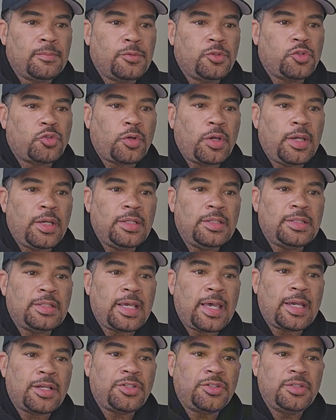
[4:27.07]

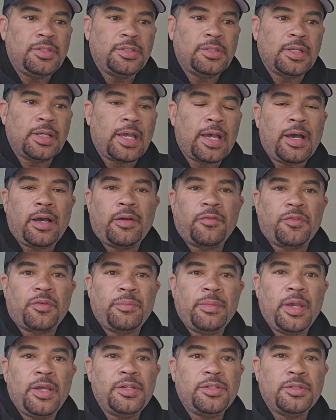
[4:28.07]
Transactions and
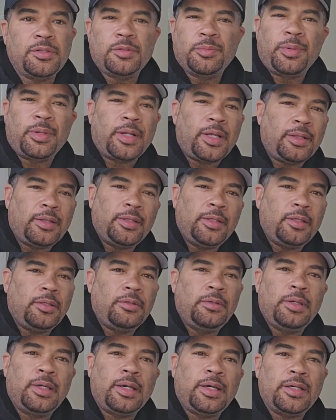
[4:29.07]
confirmations, but I think
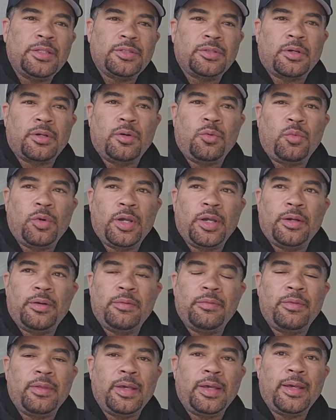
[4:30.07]
you guys are aware
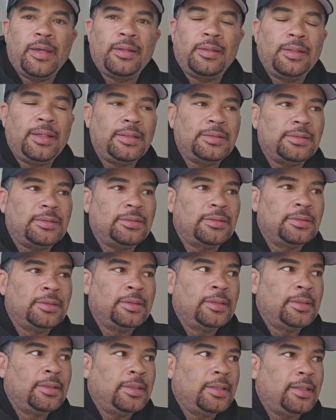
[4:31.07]
of that.
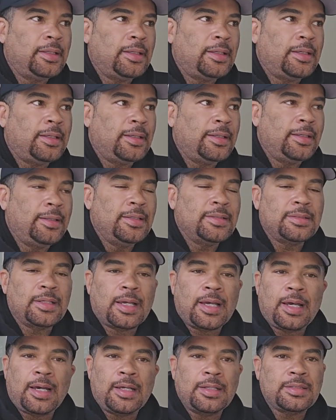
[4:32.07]
It is a
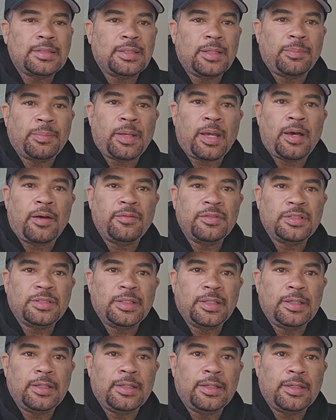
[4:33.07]
concept,
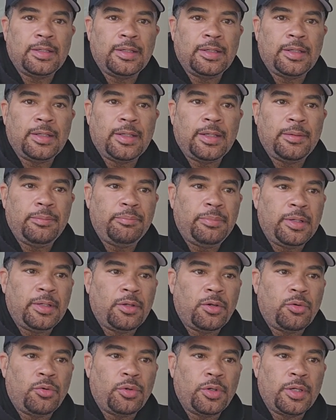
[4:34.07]
obviously, and
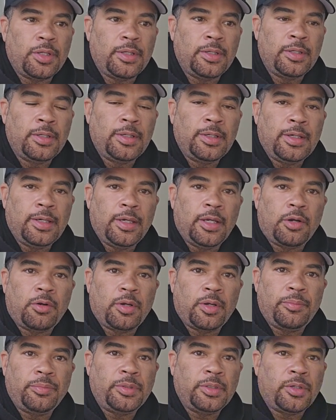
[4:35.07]
Bitcoin and
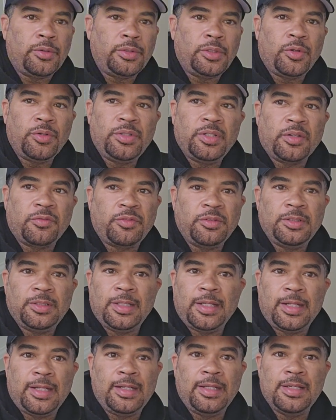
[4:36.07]
crypto, no different
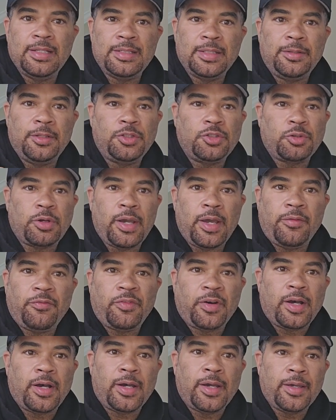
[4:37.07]
than it is in the
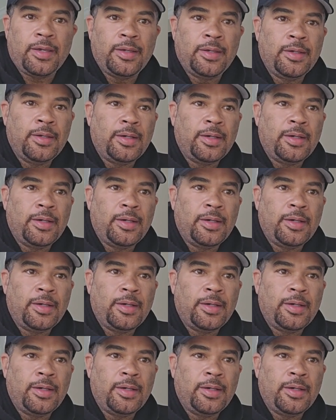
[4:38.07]
TradFi